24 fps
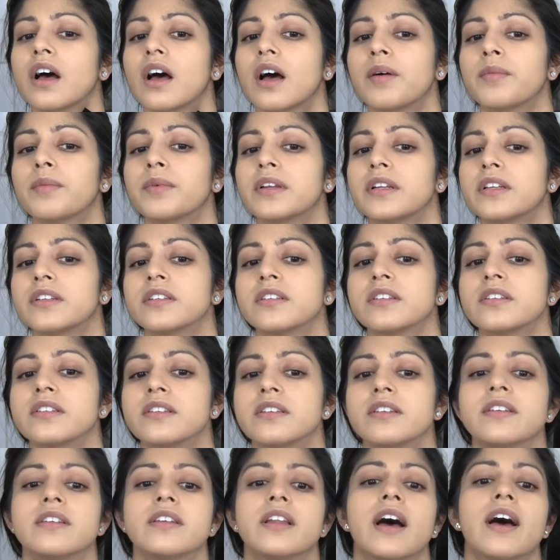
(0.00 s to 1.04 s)
I'm gonna just
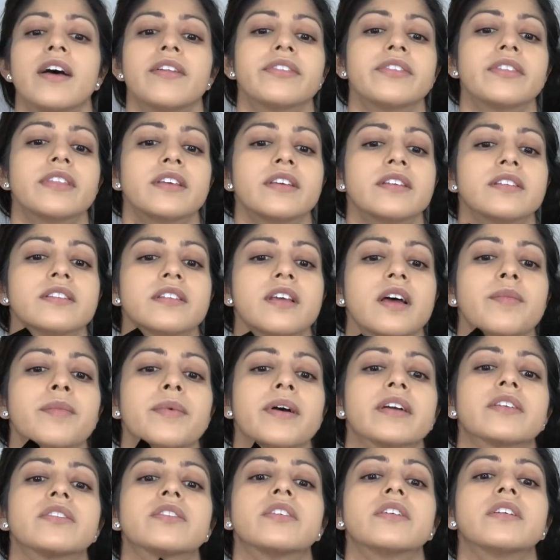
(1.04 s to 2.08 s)
dot this. I'm
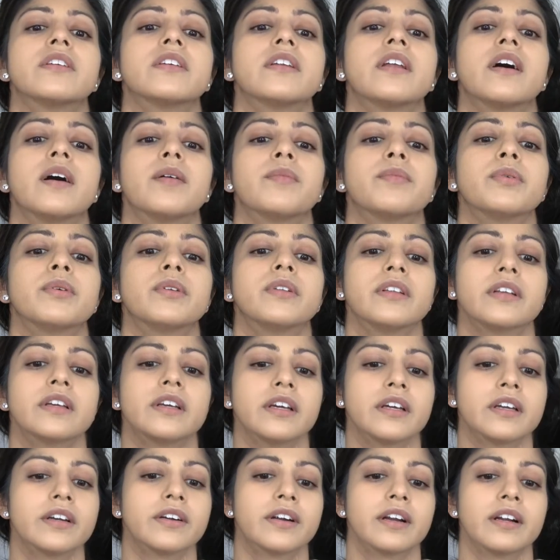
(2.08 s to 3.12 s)
actually not
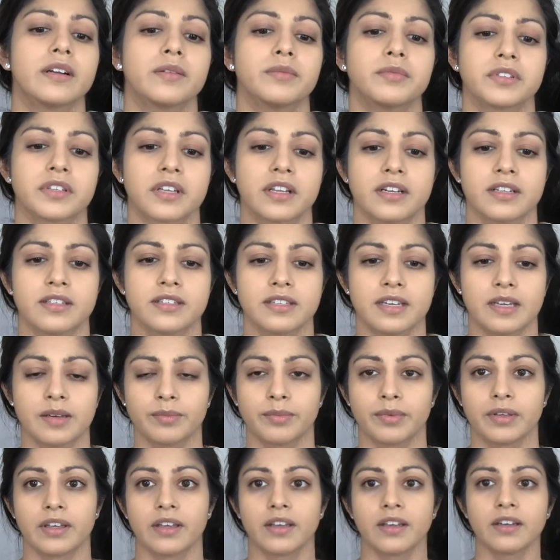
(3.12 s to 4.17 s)
pulling it around, I'm just kind of
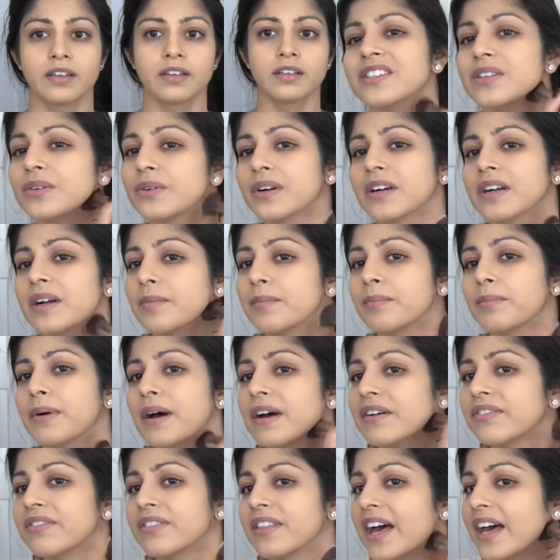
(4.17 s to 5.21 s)
stamping it. So we're gonna
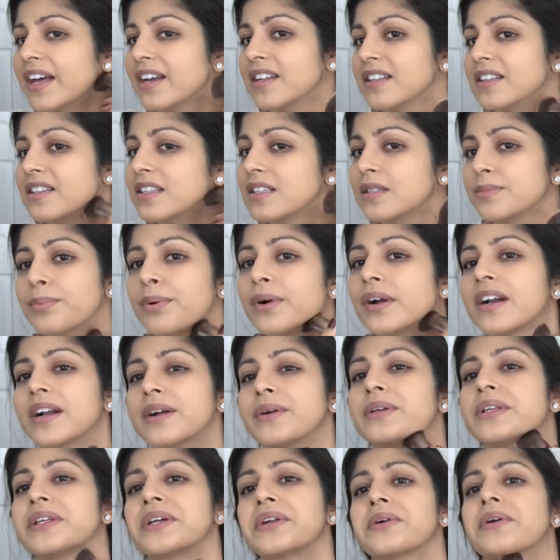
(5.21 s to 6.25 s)
buff that, and this part I
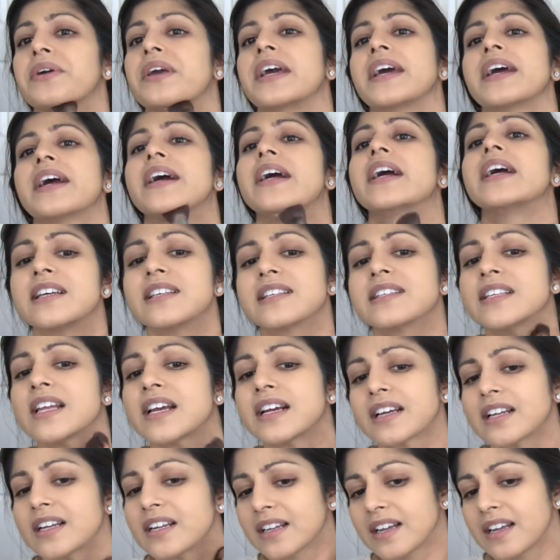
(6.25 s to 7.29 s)
really don't care. It's
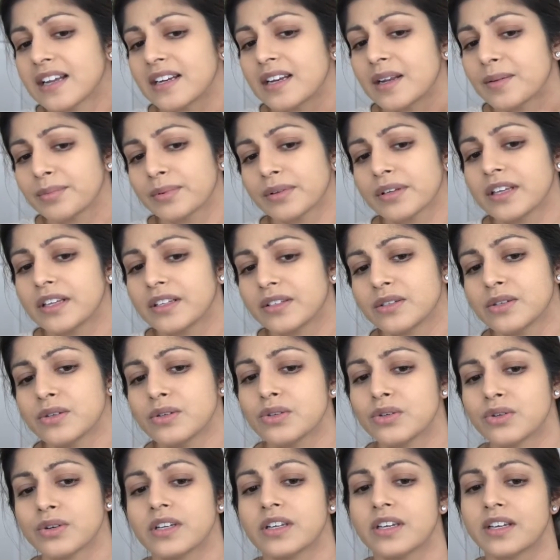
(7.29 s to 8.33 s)
not gonna end up looking too
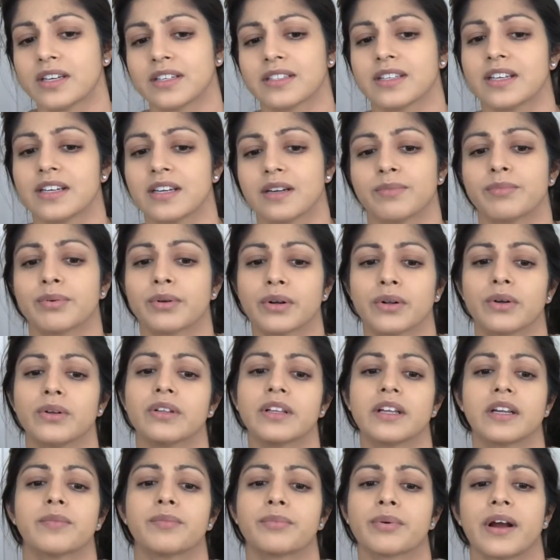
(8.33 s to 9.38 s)
streaky because I didn't put a whole
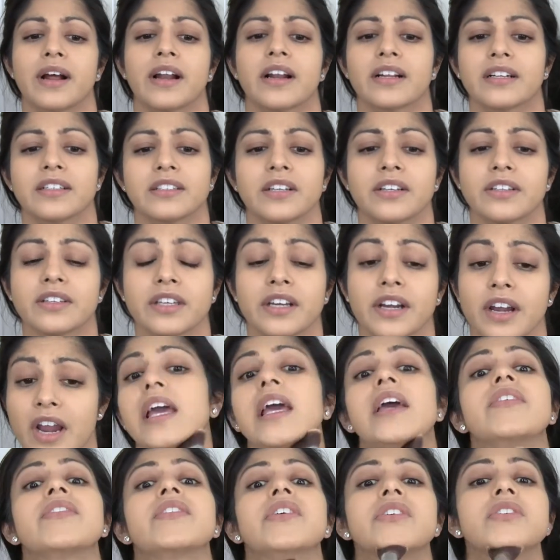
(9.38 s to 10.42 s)
lot of product on there.
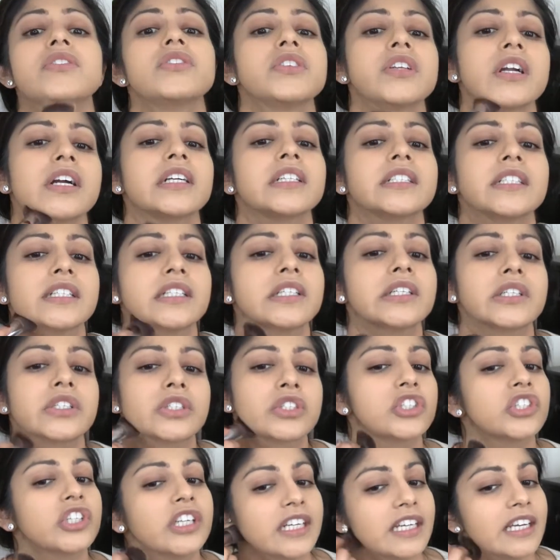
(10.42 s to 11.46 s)
If you start to look
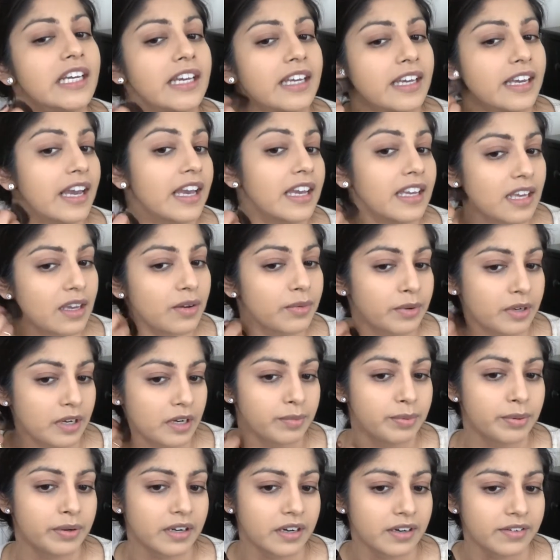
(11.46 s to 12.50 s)
streaky and cakey when
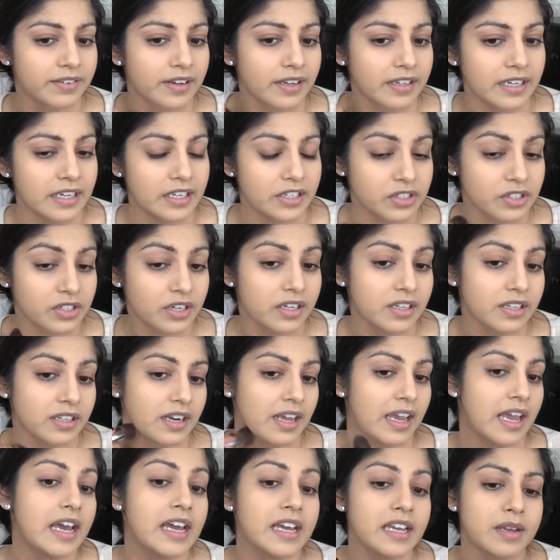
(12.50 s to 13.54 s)
you put your foundation
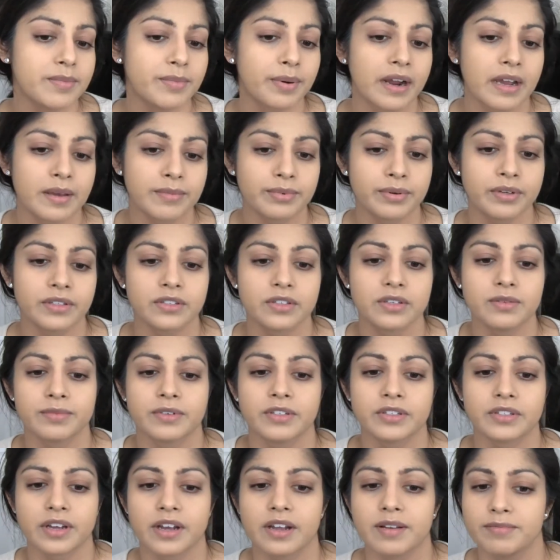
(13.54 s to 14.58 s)
on, A, you probably put too
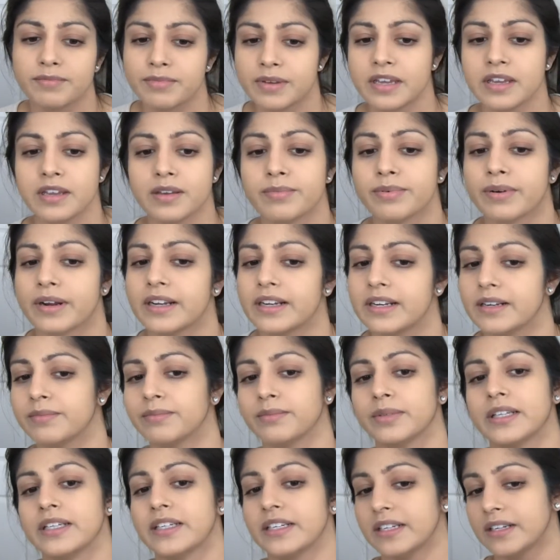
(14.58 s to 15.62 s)
much on, B, you probably
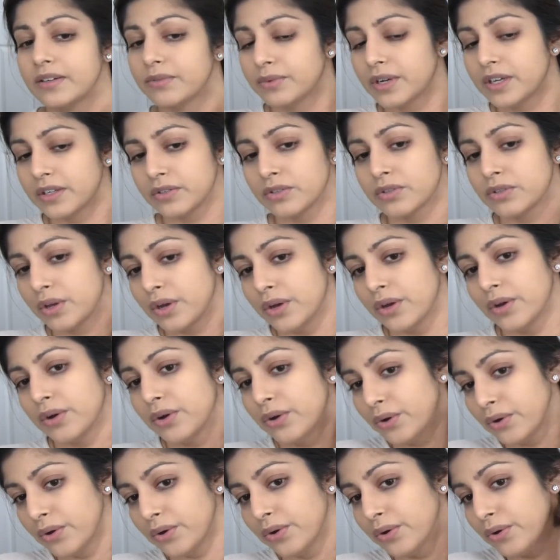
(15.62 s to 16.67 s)
didn't blend it in well.
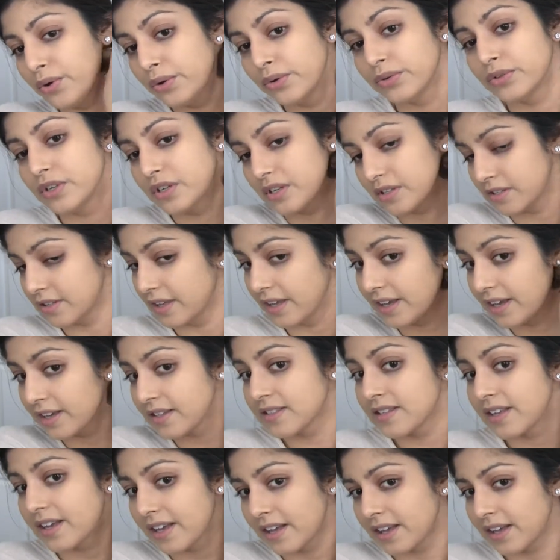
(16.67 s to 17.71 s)
So just like I
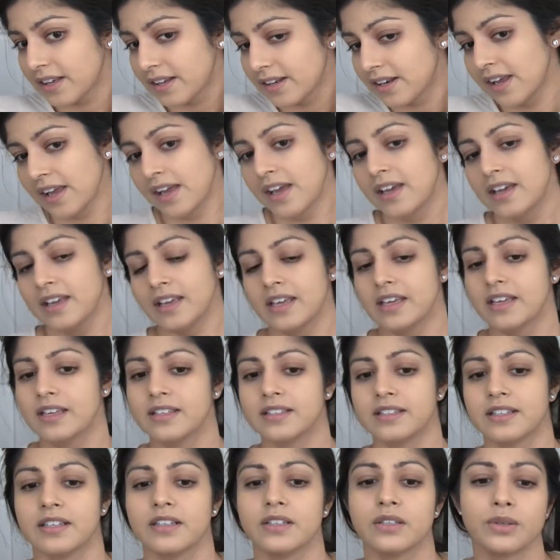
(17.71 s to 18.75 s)
said,
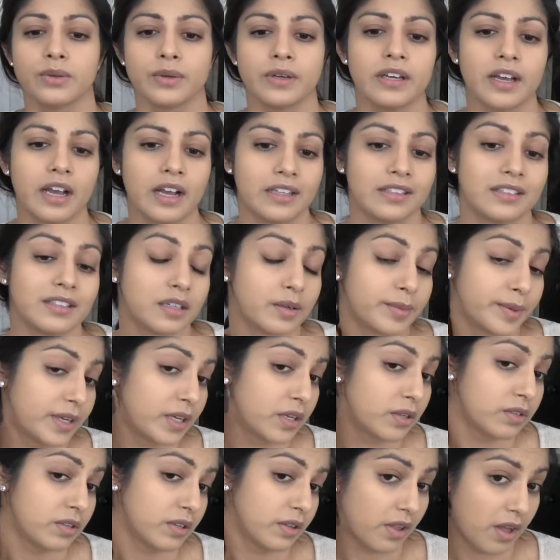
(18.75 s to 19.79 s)
ease into it. A little bit
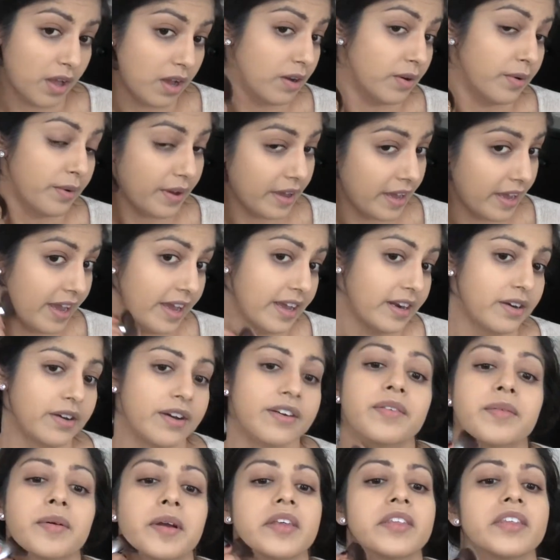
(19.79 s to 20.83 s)
goes a long way. I know
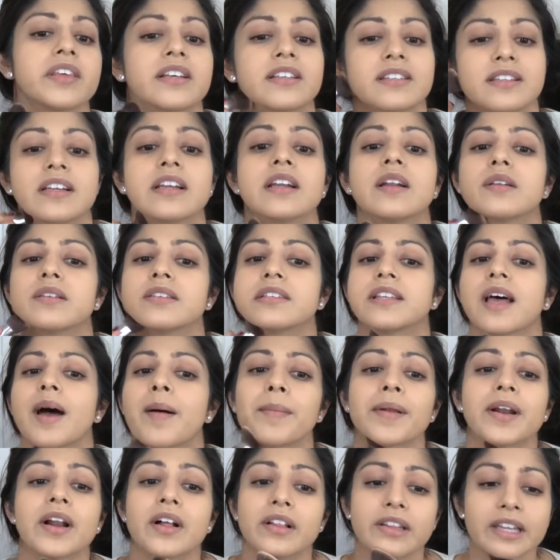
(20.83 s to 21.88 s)
everybody thinks they need to
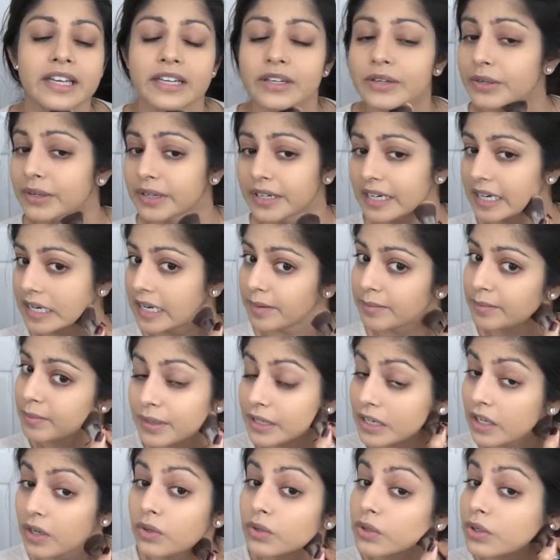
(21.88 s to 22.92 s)
slap it on like cream,
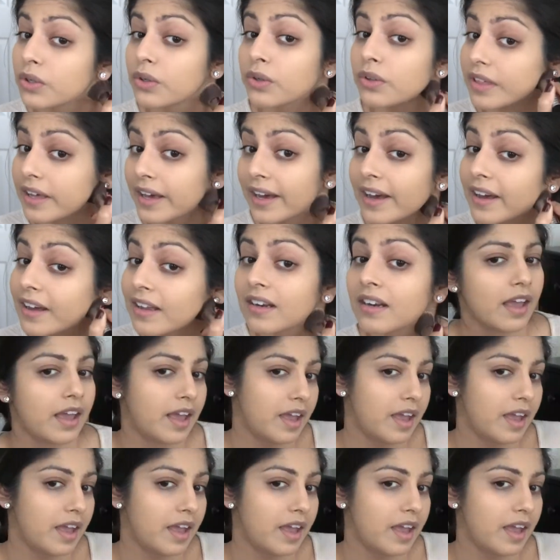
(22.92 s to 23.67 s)
but don't do that.